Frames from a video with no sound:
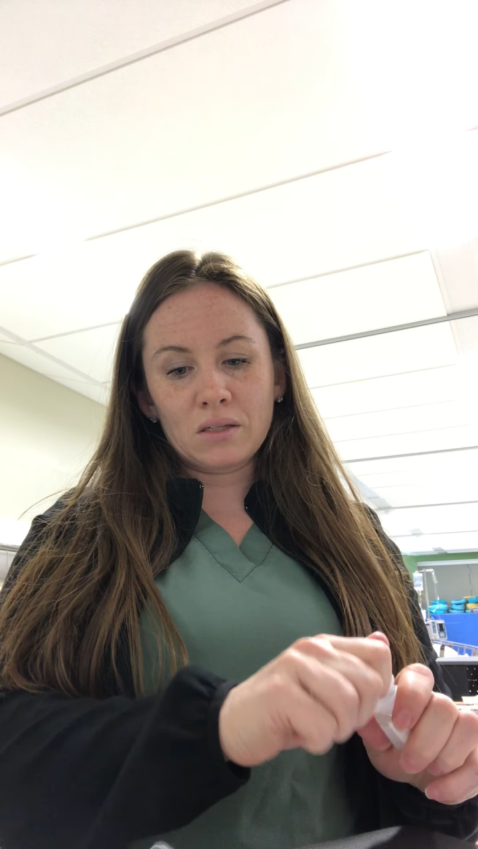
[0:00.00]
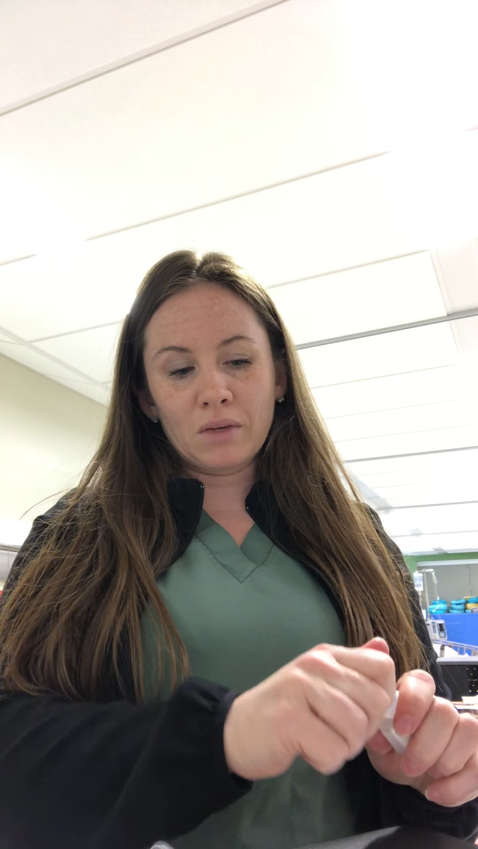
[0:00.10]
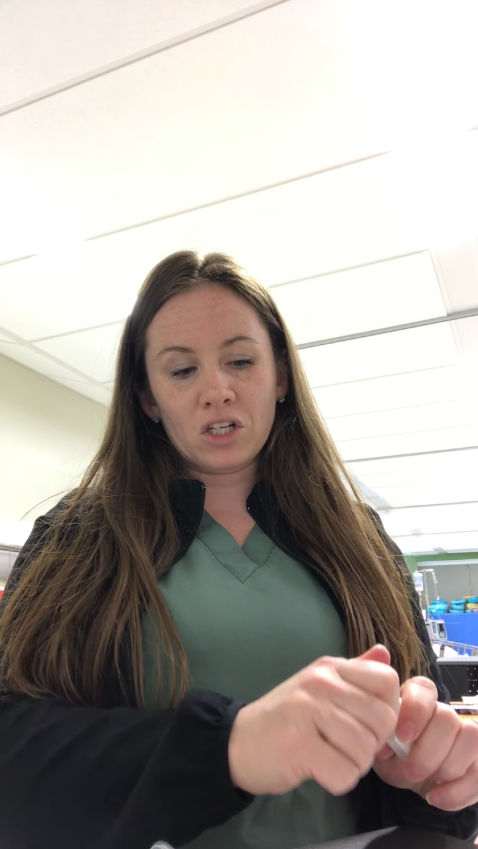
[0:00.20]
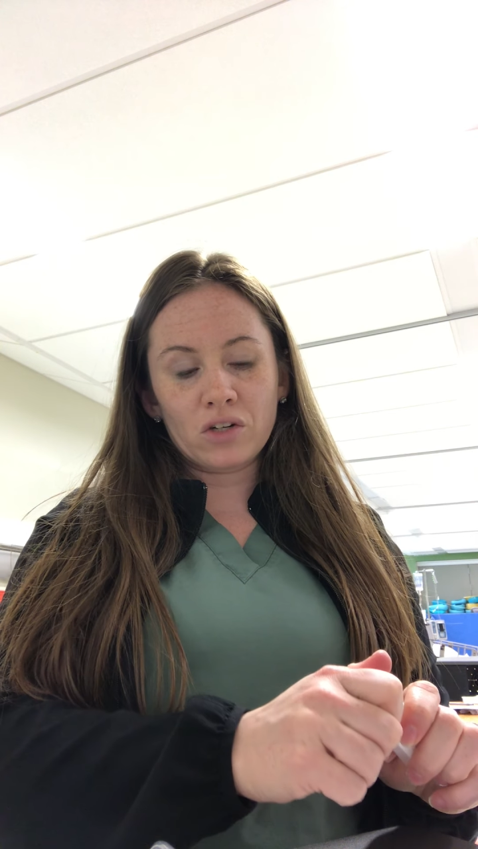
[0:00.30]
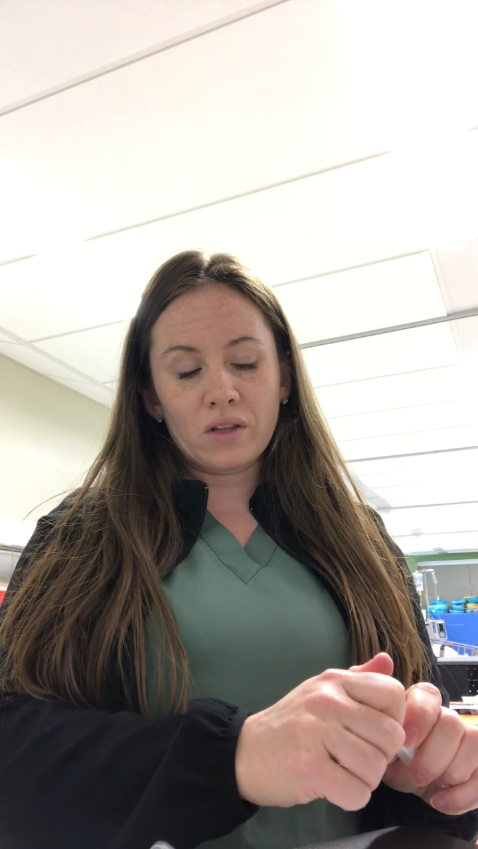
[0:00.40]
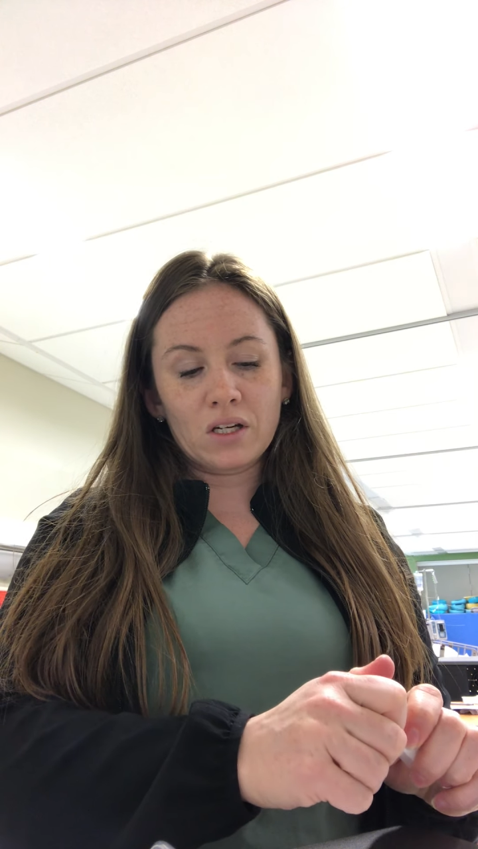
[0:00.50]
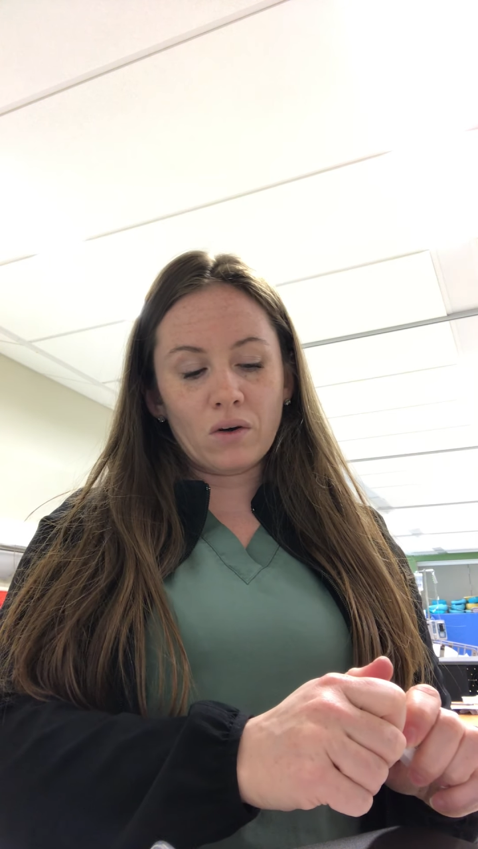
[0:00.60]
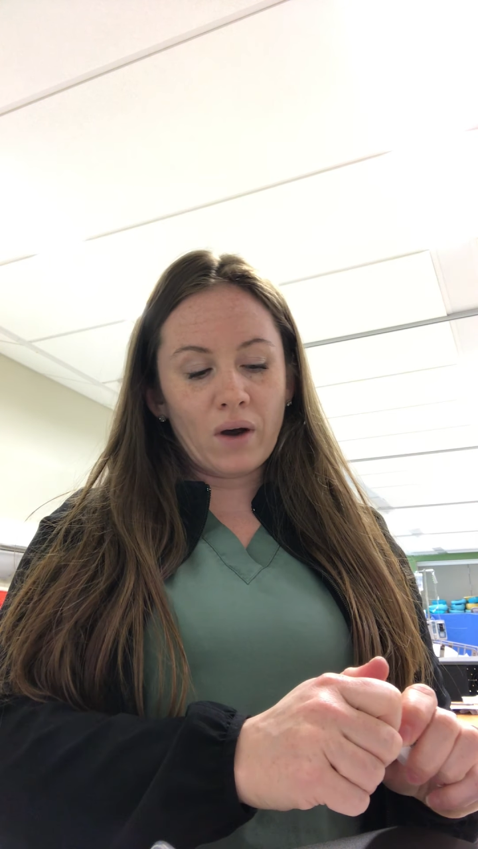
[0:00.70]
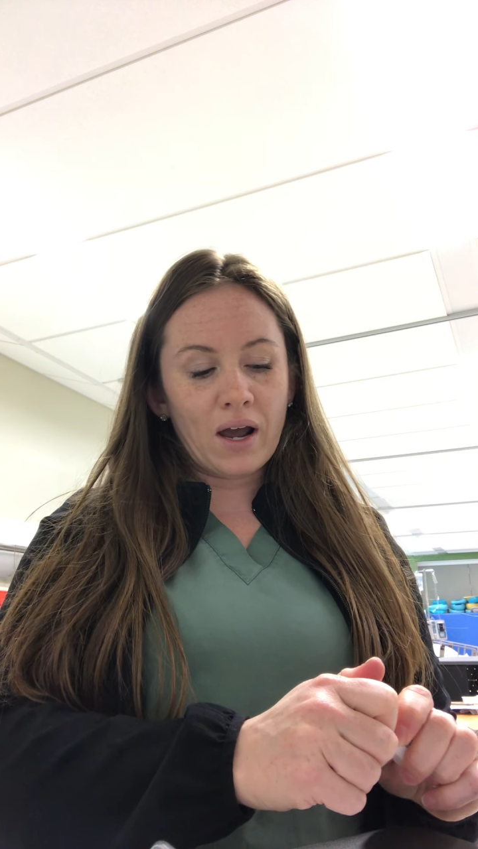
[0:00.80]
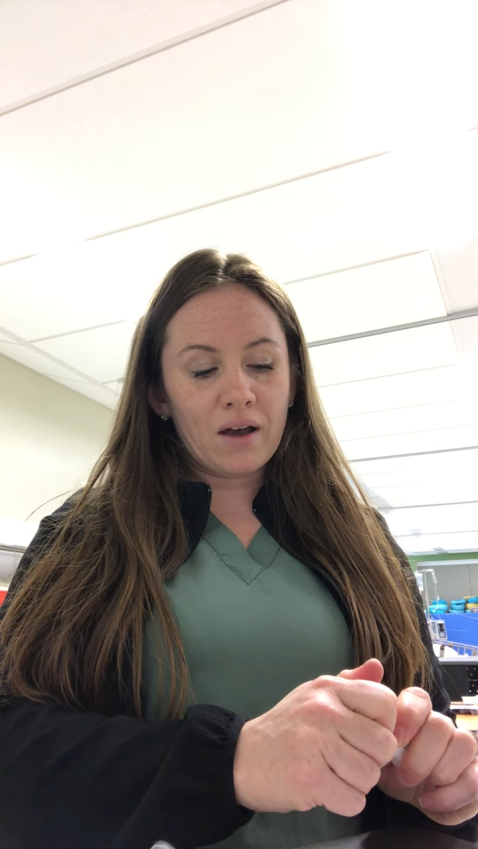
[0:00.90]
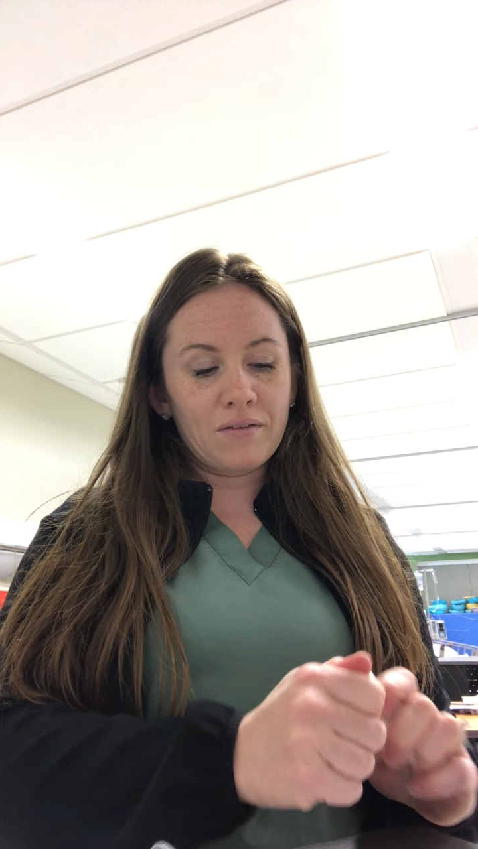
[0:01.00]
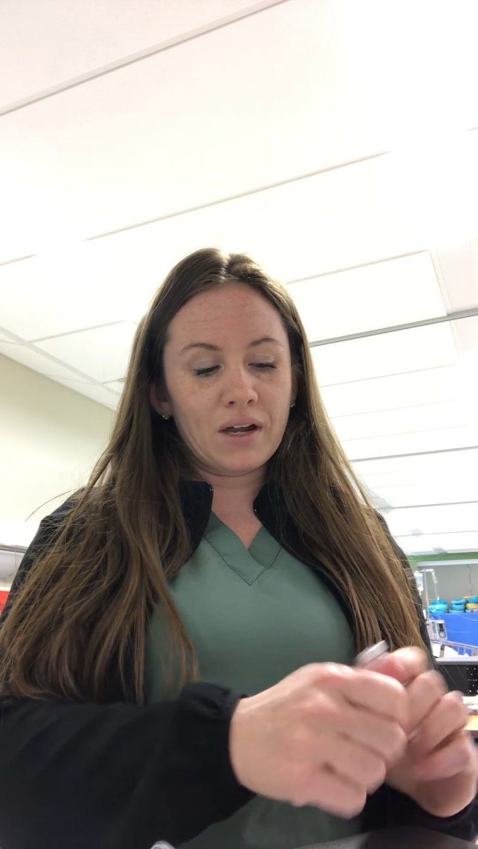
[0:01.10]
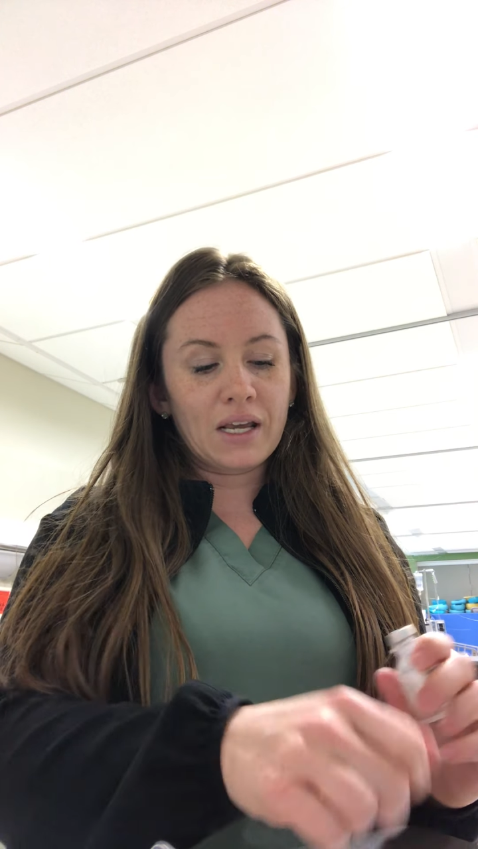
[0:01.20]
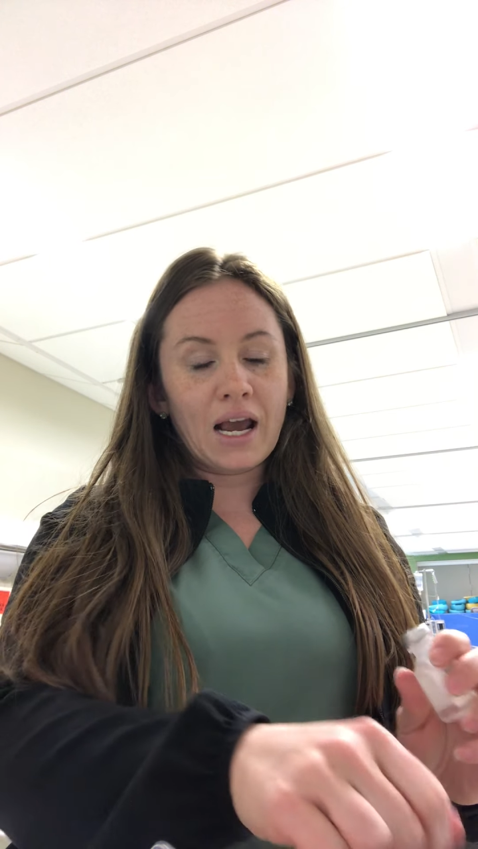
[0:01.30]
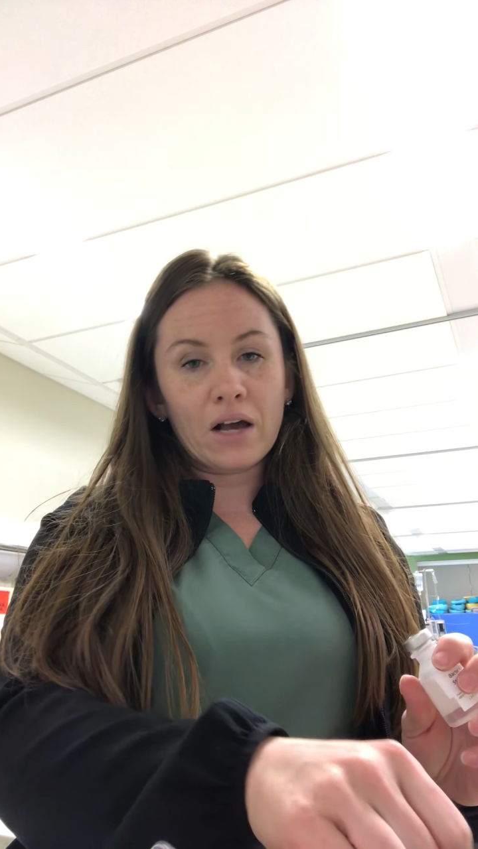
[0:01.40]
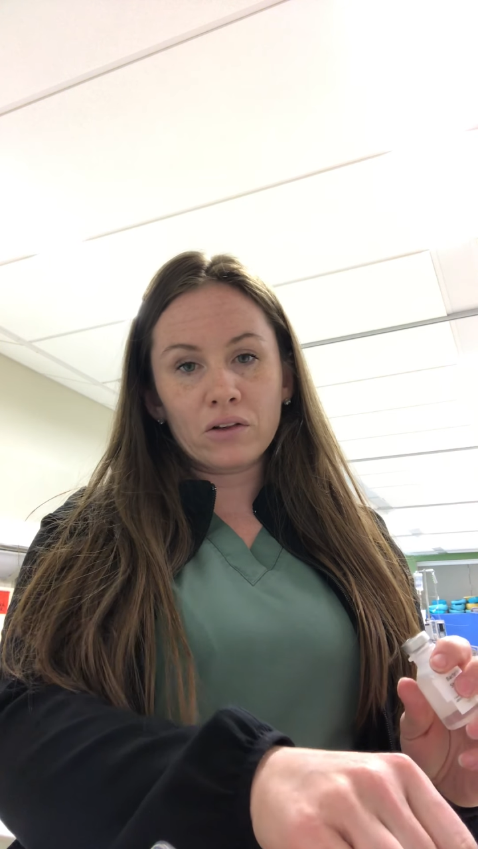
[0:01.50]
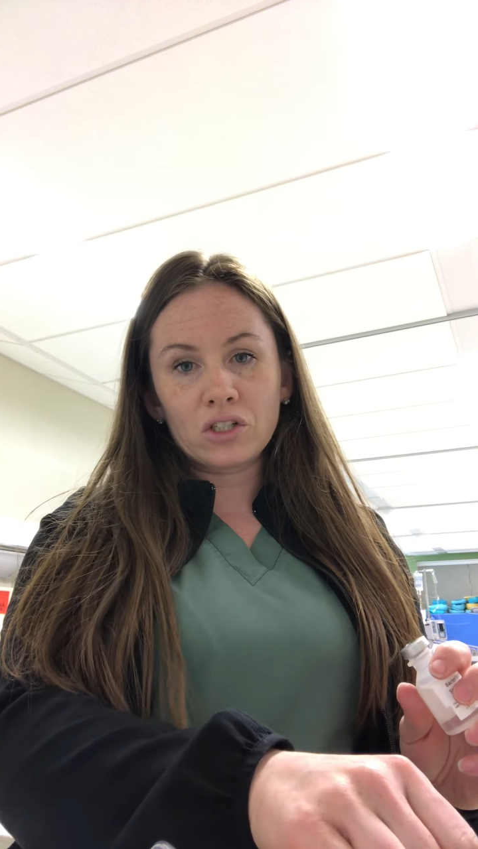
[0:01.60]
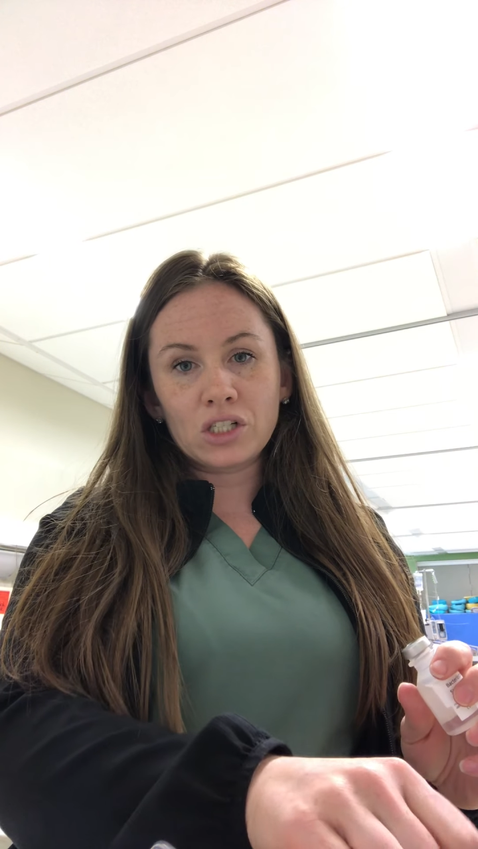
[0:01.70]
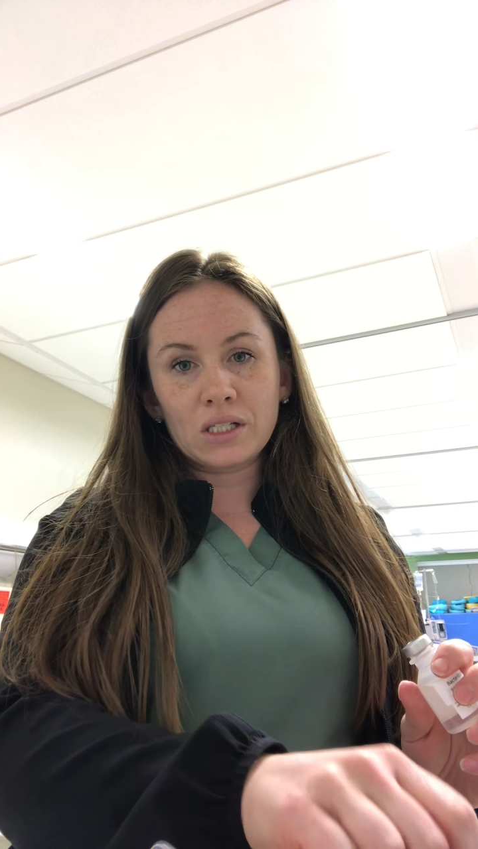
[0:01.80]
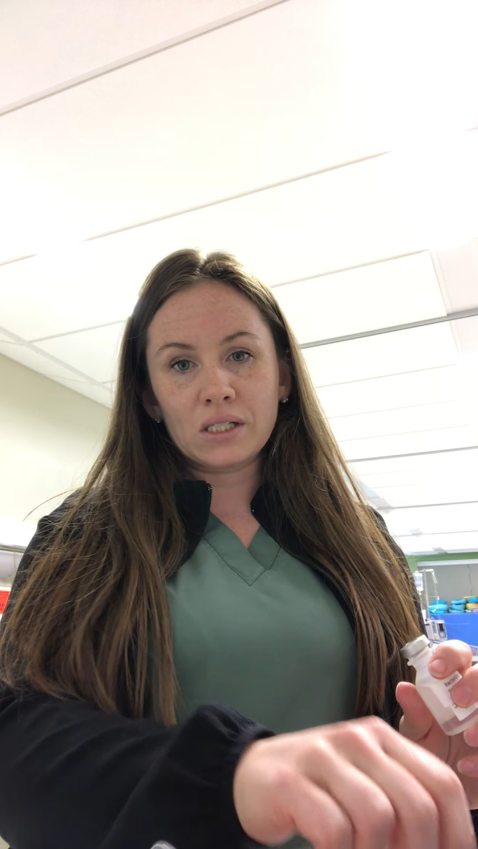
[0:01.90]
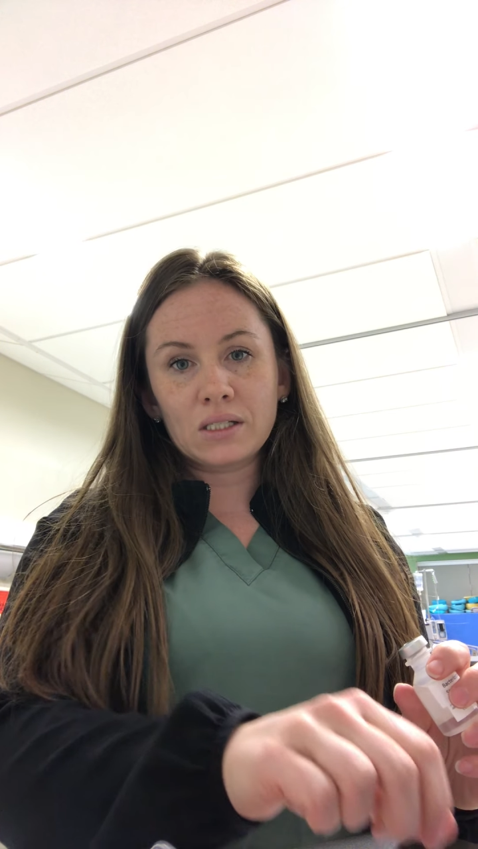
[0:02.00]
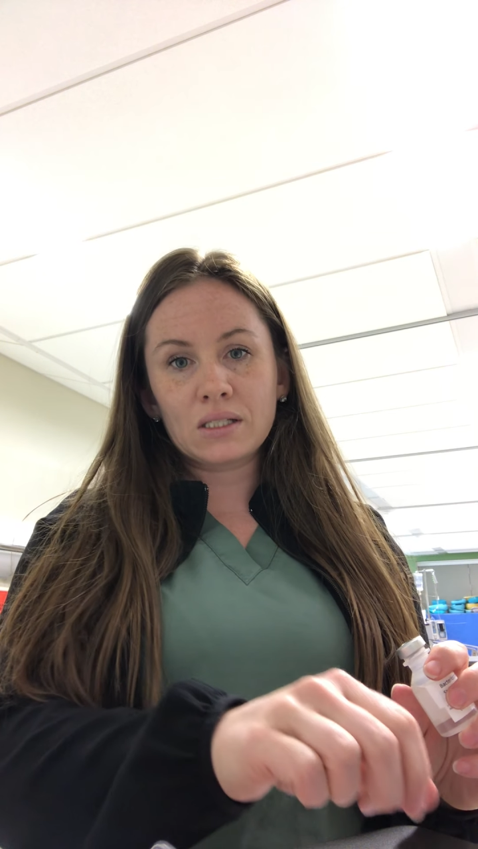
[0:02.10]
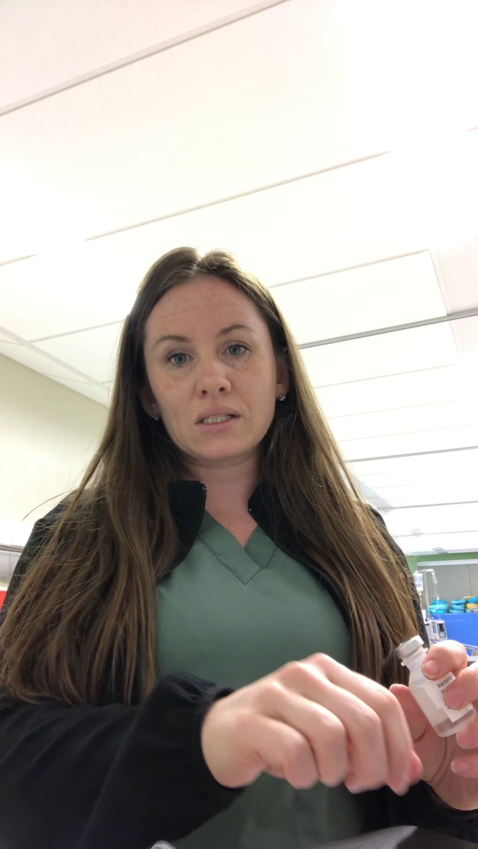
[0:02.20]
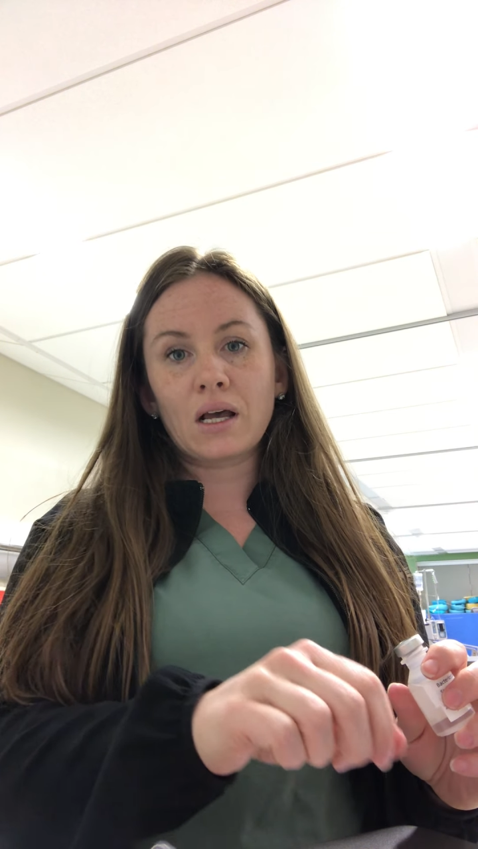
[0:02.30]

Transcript: to make sure they don't have any allergies,